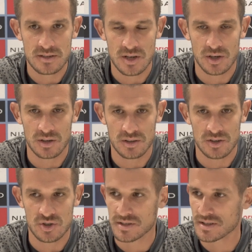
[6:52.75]
So
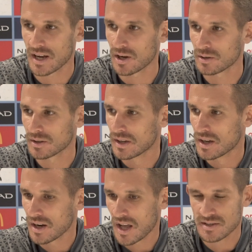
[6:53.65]
it's just now
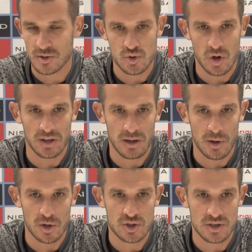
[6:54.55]
us controlling
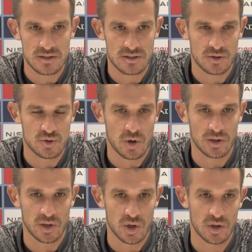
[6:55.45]
emotions,
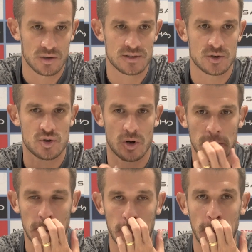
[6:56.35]
controlling nerves,
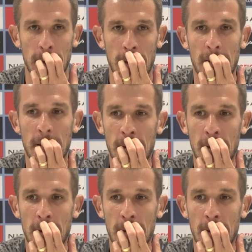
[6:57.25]
controlling the